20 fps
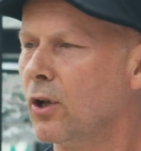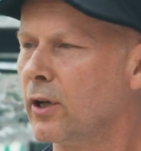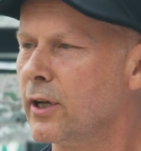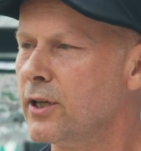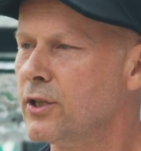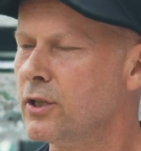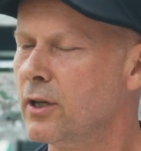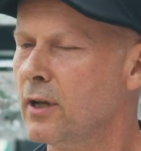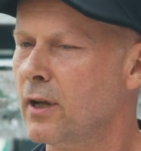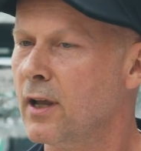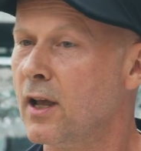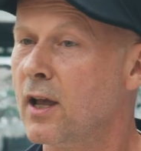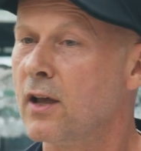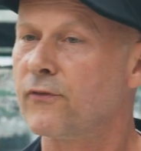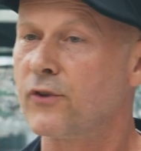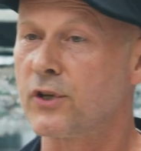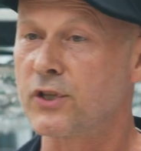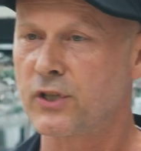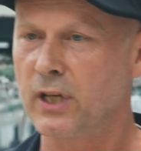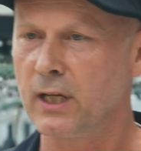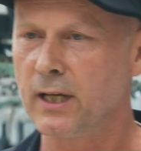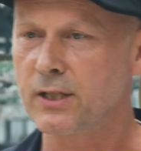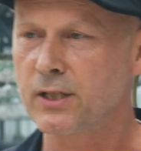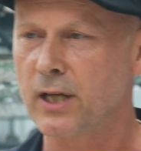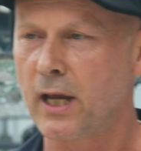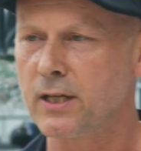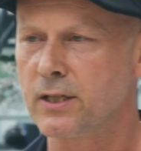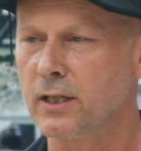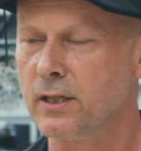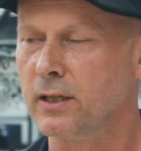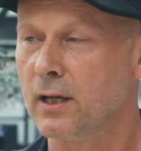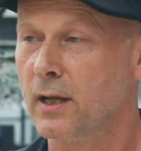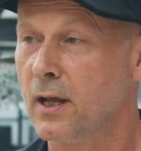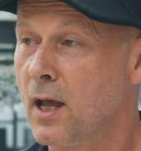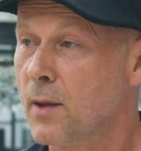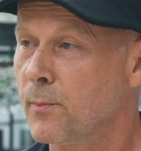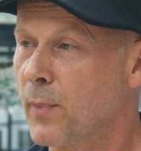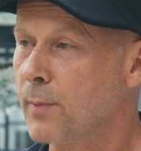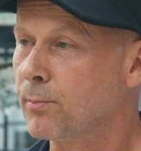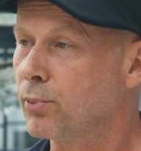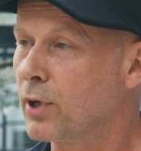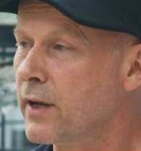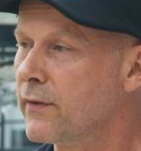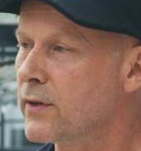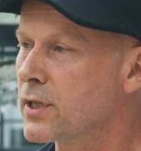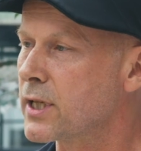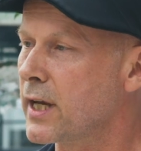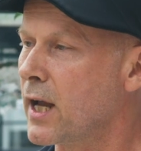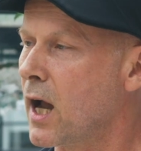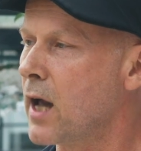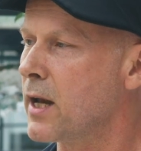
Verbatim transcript: knowledge, facilitated by previously